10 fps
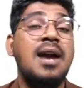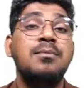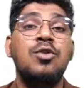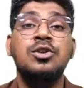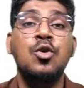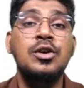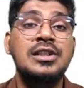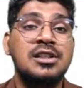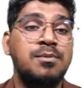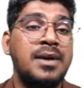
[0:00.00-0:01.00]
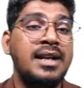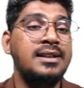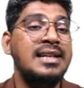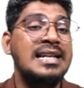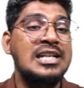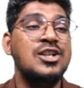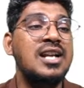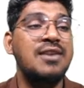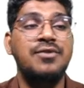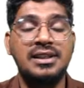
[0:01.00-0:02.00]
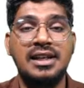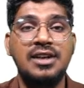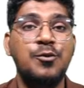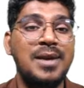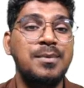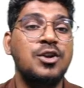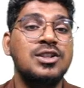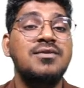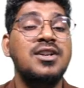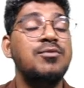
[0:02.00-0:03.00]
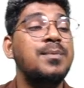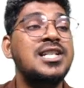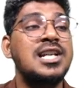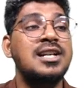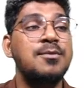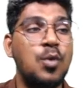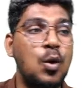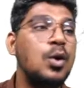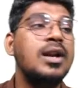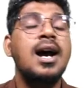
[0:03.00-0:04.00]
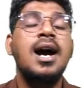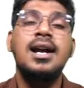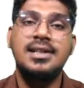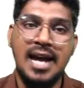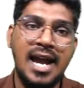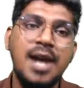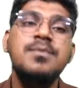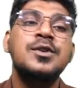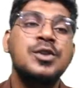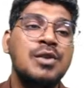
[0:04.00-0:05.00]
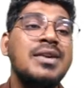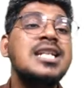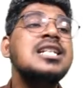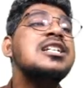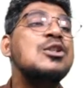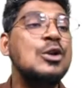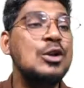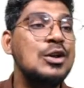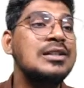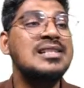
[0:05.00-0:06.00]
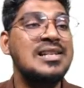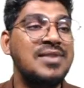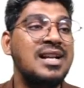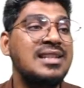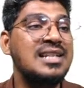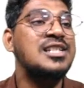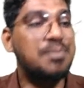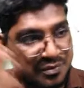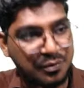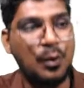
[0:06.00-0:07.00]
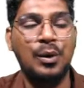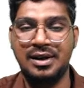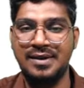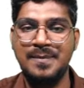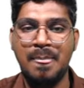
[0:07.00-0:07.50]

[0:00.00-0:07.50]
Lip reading: I'm not going to explaining the each and everything. Why? Because of it will be taking more time. So we need to learn the several things before.